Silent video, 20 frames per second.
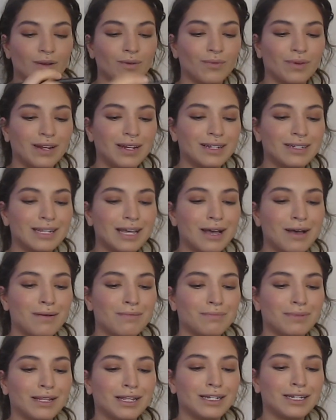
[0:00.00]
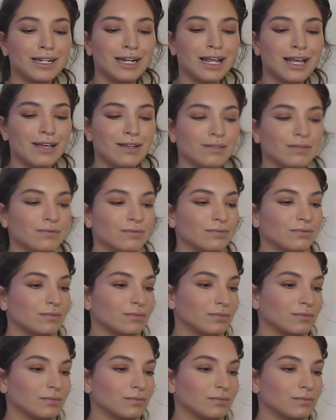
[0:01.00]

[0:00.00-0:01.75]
When in doubt, blend it out.